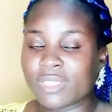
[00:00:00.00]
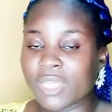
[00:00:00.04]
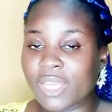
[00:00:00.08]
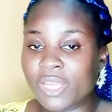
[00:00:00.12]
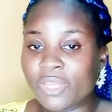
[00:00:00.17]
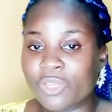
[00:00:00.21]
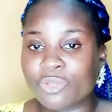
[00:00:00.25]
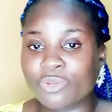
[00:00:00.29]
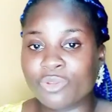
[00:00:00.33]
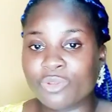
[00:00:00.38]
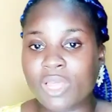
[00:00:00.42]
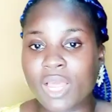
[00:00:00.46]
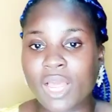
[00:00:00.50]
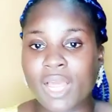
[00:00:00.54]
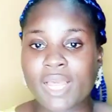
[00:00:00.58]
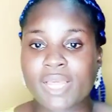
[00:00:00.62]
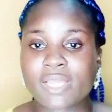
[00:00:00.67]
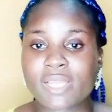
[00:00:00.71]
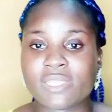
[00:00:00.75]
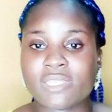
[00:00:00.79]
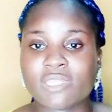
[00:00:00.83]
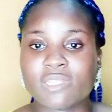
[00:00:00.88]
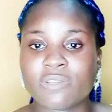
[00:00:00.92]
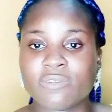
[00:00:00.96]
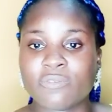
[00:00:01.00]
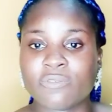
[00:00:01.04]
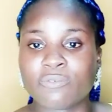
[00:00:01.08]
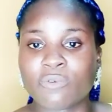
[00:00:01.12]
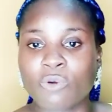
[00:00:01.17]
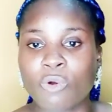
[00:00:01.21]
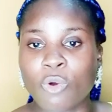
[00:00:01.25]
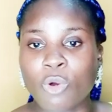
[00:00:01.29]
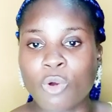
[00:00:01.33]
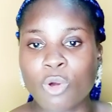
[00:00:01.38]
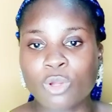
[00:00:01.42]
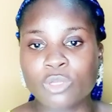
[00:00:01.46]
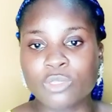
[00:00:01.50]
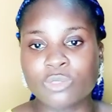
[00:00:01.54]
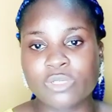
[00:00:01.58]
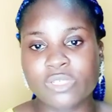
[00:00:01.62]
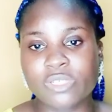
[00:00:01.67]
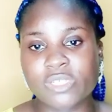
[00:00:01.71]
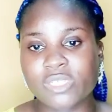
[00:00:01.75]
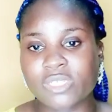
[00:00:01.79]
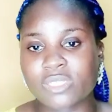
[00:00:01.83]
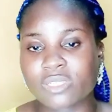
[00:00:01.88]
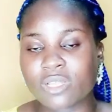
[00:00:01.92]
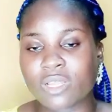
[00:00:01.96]
Thank you guys for
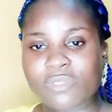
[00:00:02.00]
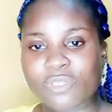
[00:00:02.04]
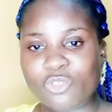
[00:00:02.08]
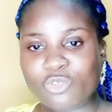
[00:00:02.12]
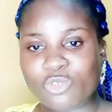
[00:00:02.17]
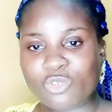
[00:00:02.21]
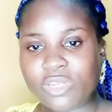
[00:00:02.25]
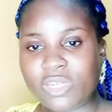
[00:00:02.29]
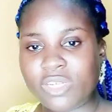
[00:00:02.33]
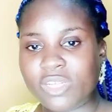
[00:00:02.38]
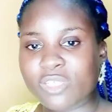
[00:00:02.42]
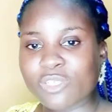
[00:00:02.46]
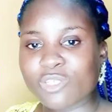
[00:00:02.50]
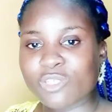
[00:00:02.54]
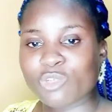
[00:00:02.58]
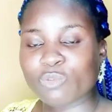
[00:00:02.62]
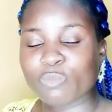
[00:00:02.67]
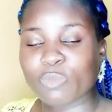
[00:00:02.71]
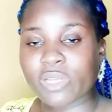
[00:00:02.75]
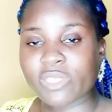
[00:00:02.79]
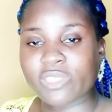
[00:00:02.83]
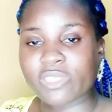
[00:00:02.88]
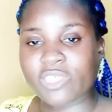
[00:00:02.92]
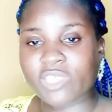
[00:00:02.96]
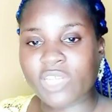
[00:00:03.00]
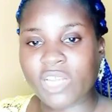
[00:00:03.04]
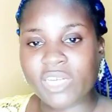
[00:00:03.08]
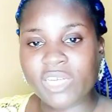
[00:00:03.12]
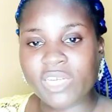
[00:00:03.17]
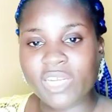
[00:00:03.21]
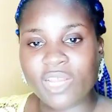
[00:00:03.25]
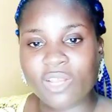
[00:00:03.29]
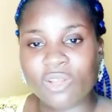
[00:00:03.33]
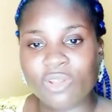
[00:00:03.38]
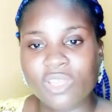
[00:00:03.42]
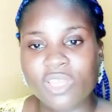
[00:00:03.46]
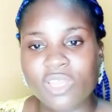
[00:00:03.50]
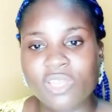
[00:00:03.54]
always tuning into my channel.